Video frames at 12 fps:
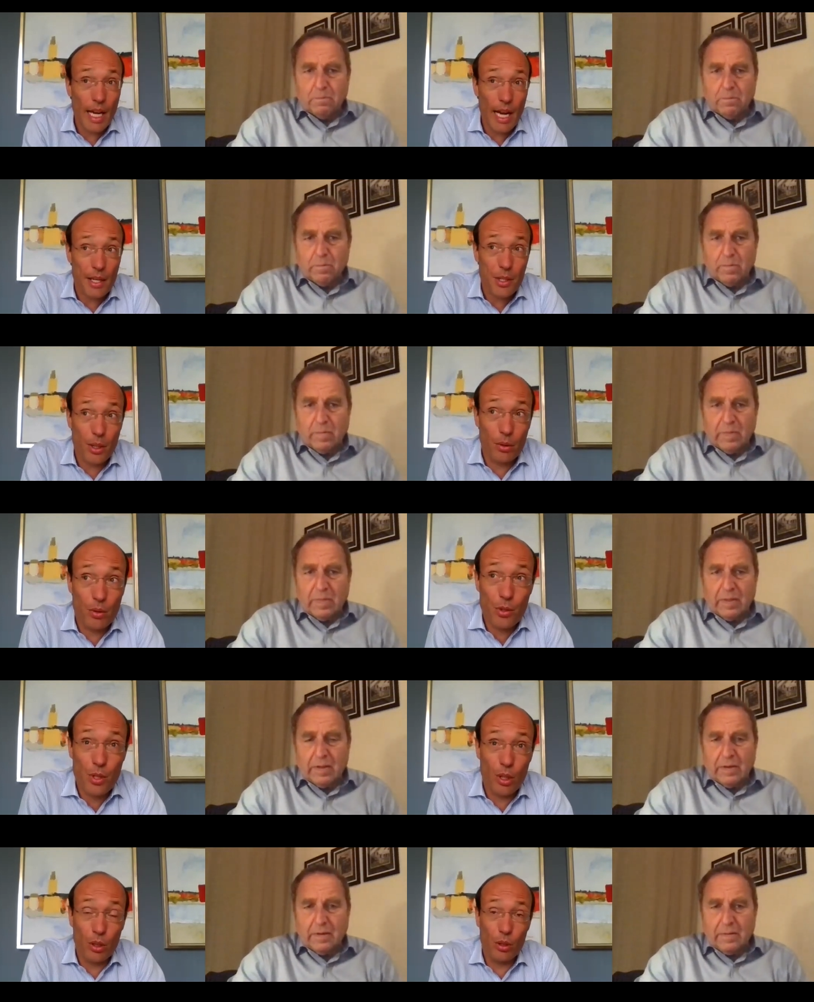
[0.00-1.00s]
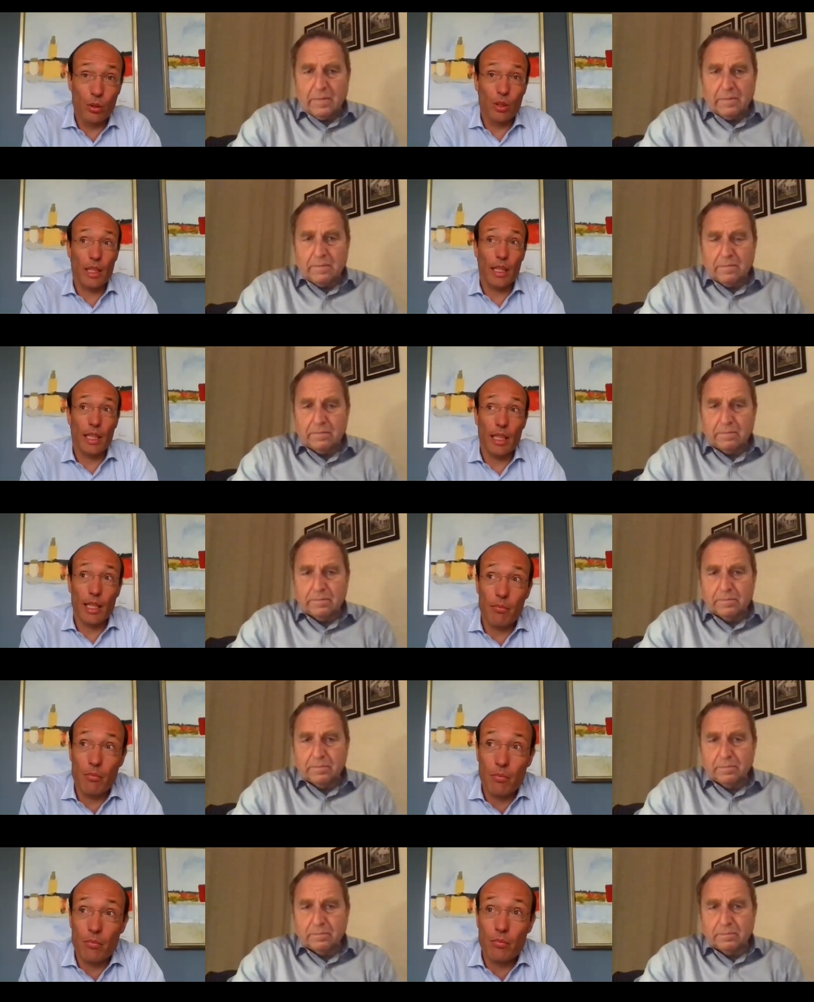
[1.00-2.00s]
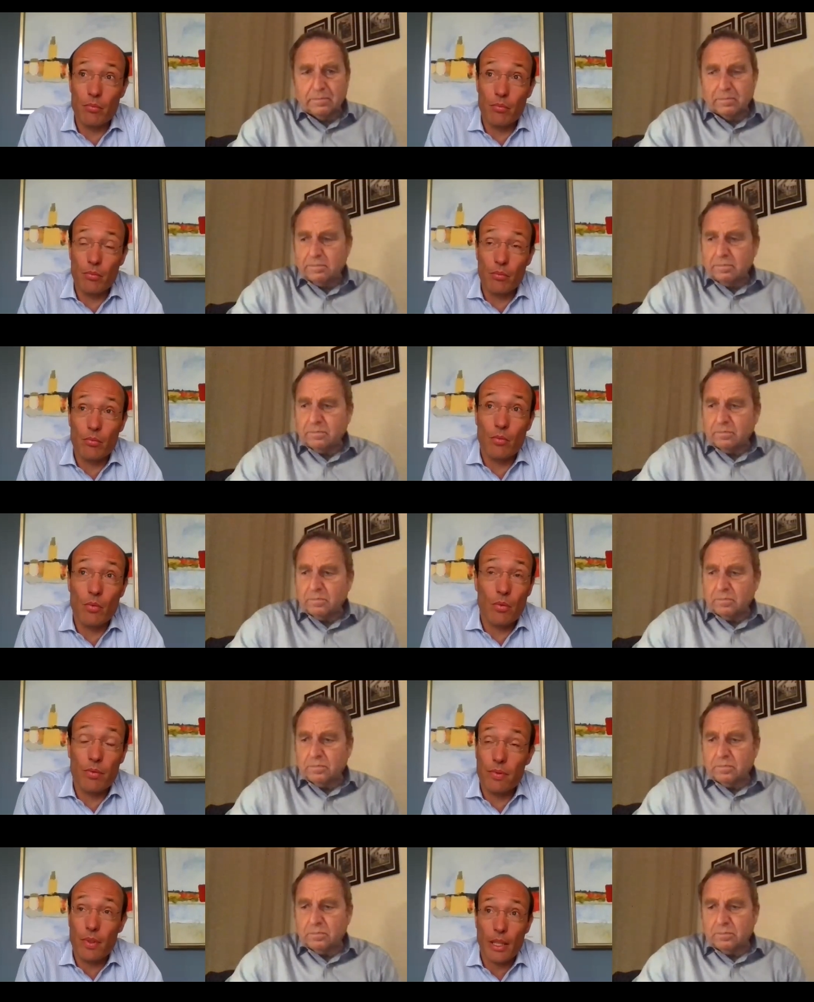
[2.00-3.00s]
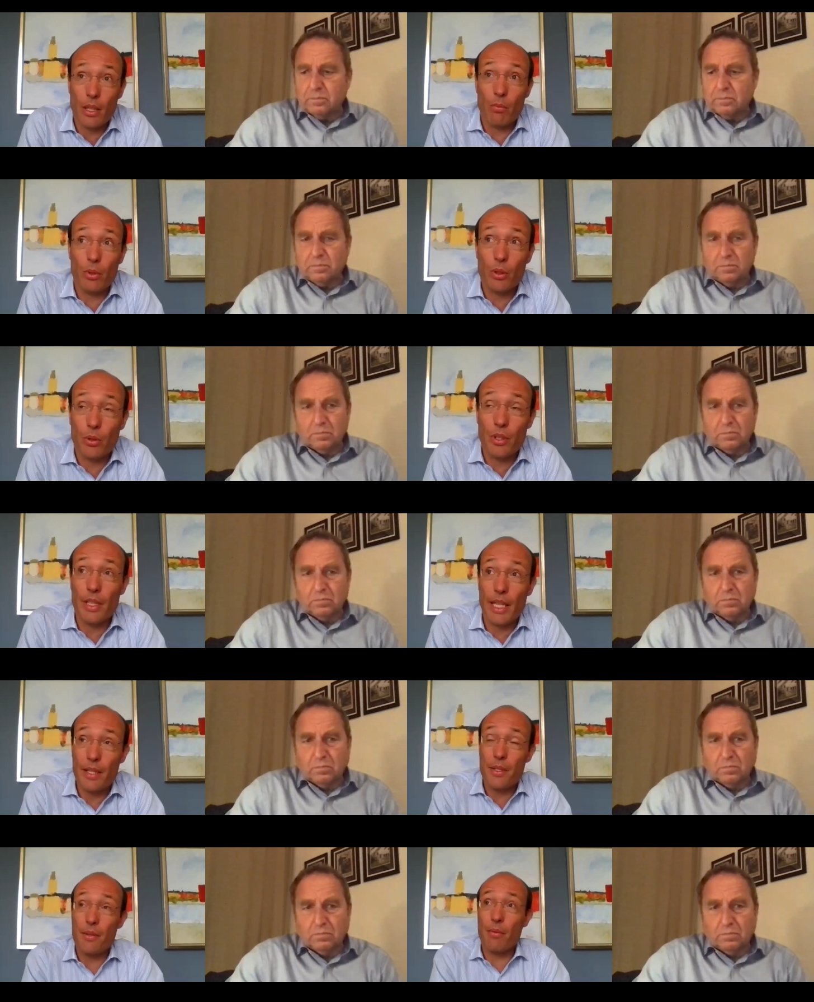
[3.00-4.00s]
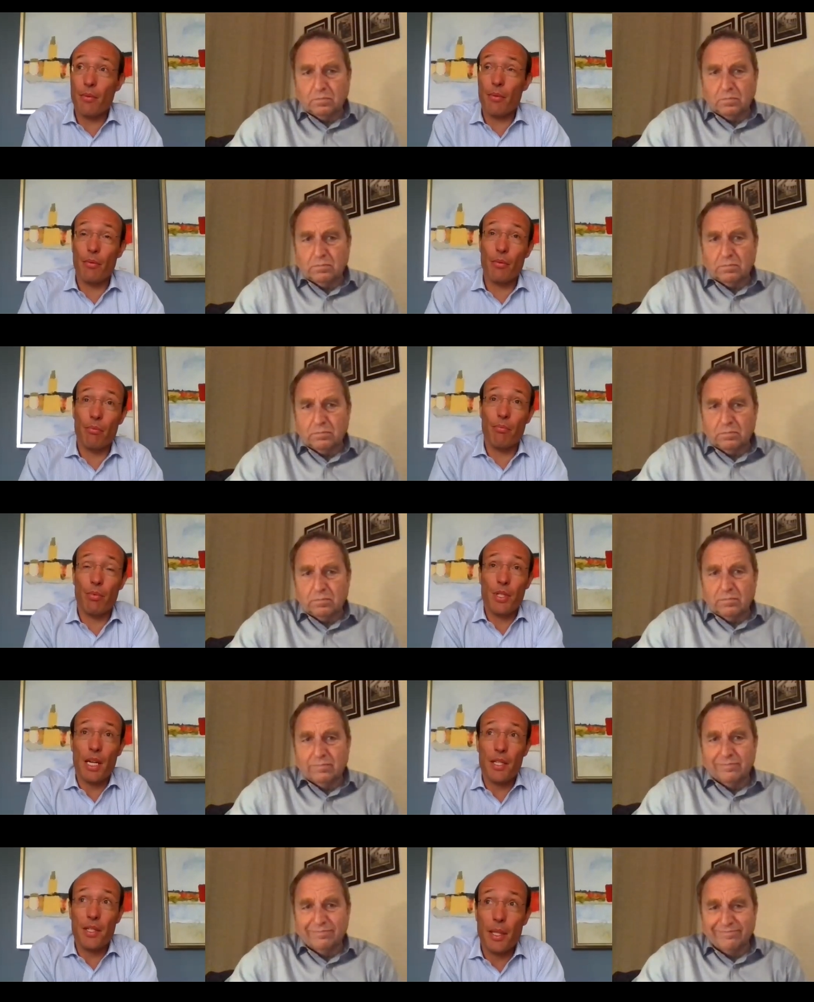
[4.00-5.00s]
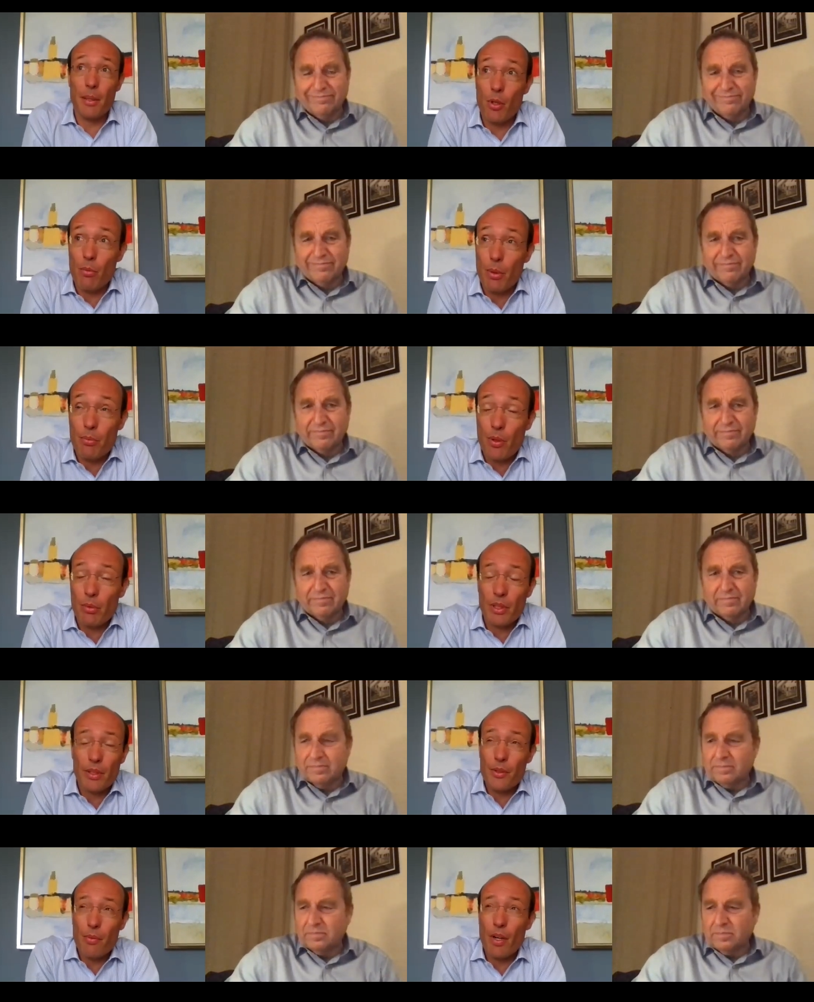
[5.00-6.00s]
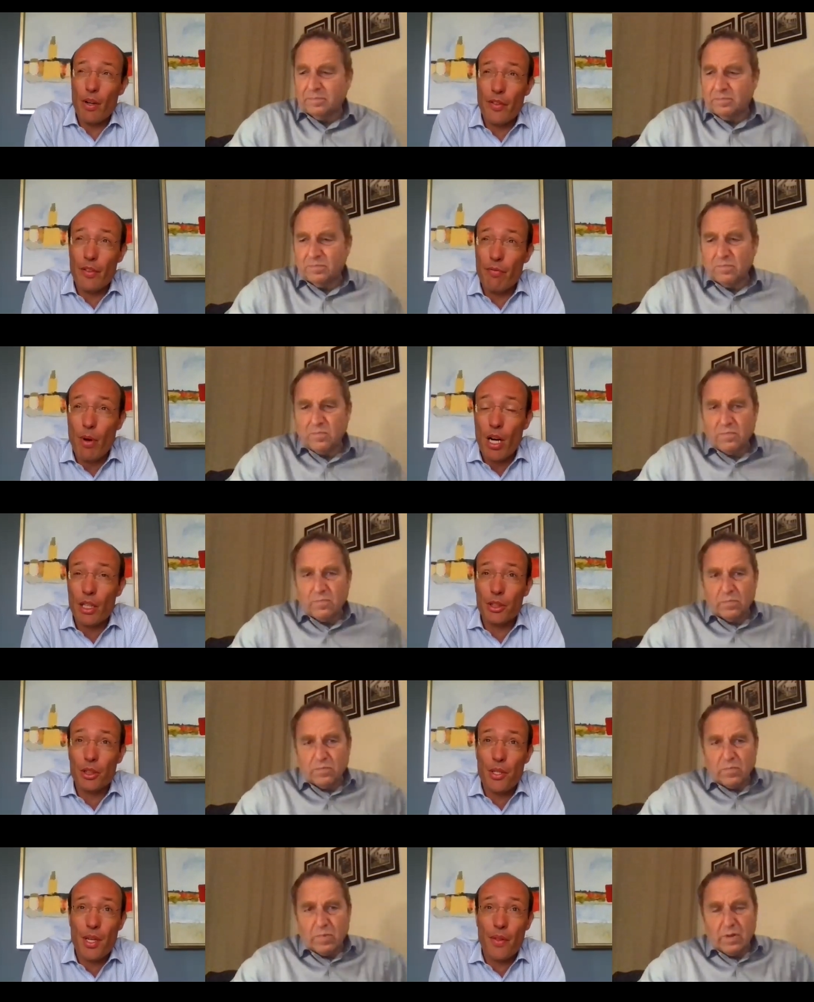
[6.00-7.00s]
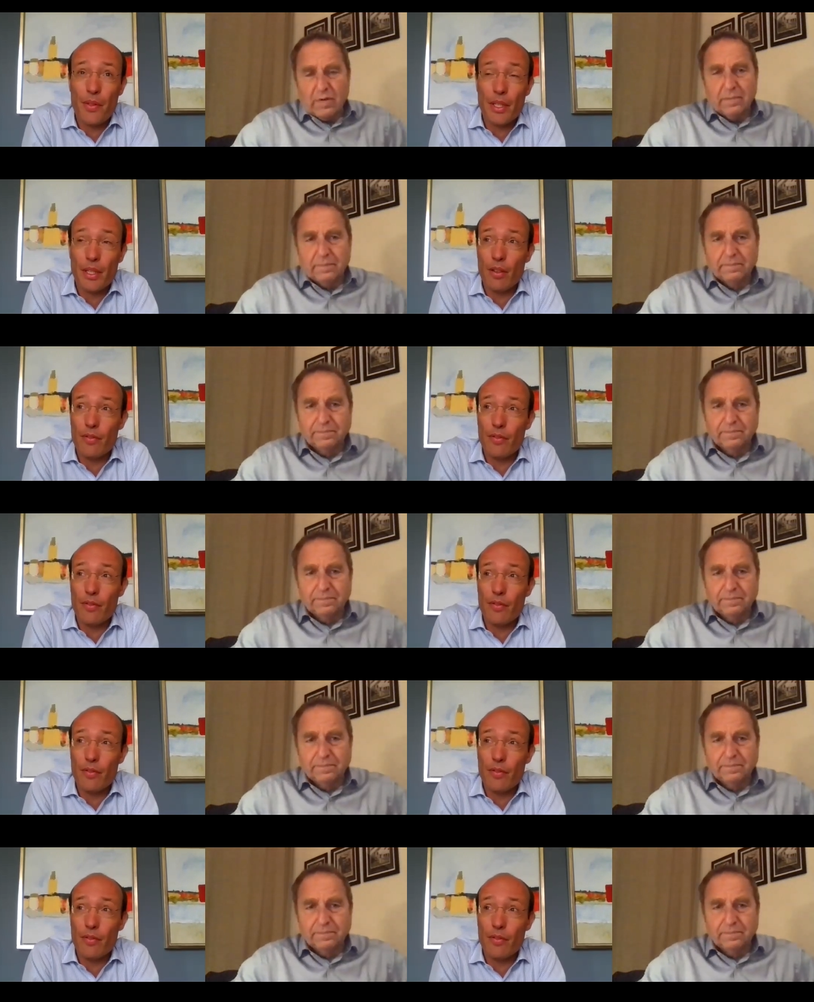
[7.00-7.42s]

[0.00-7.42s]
Speaker 1: Yeah. So so um, I don't recall the dates precisely anymore, but probably 12th of March or something.